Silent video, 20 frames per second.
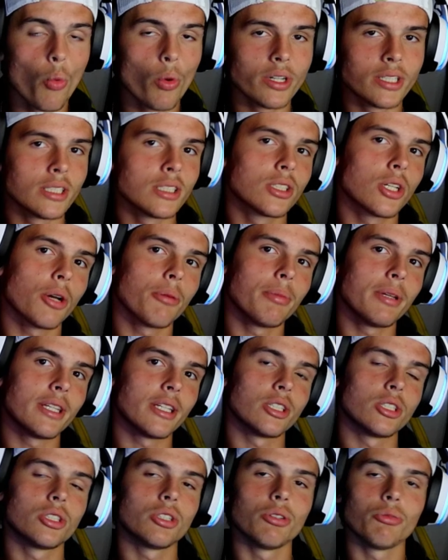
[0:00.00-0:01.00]
which is gonna
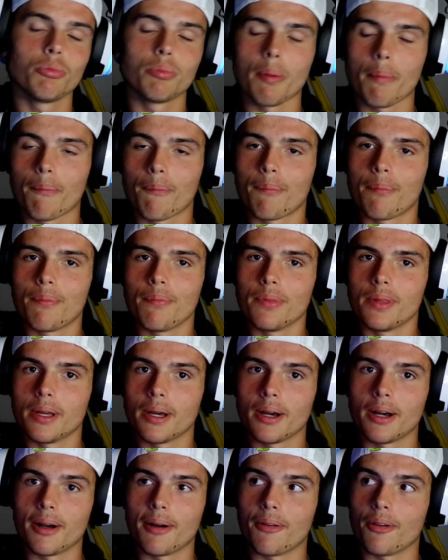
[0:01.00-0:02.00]
be the the
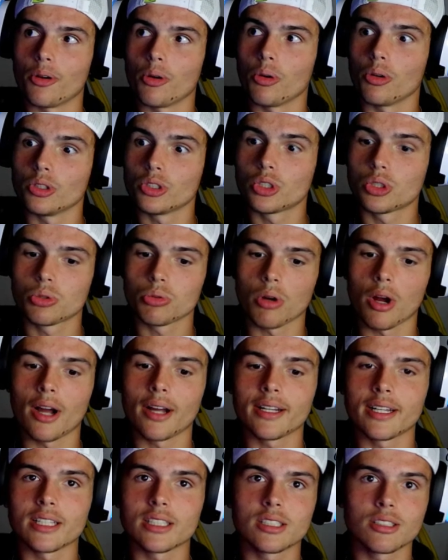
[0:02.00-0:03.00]
the
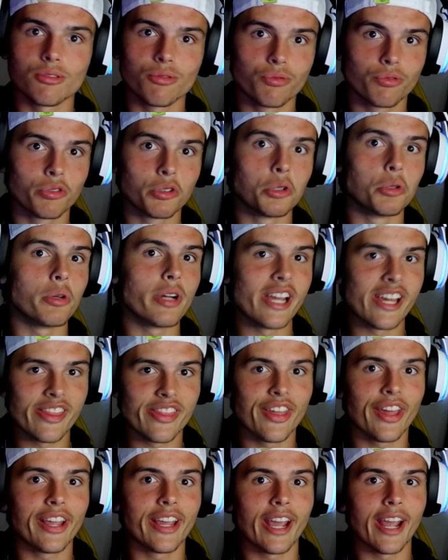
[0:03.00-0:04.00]
strongest fruit
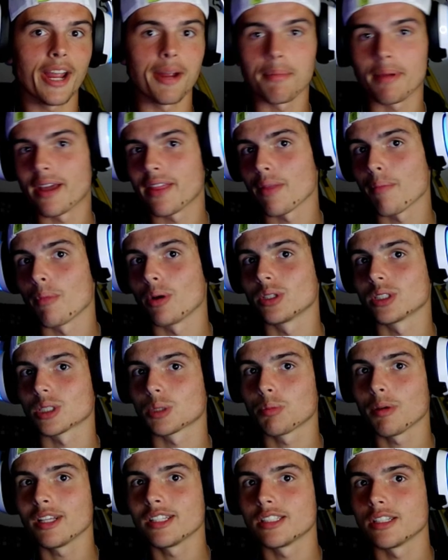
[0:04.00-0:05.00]
in the game and the most
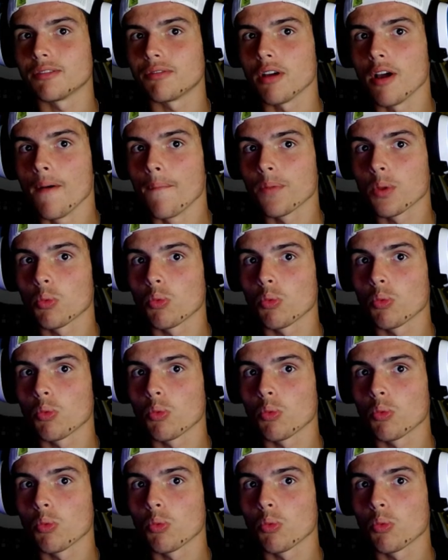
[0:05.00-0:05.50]
expensive,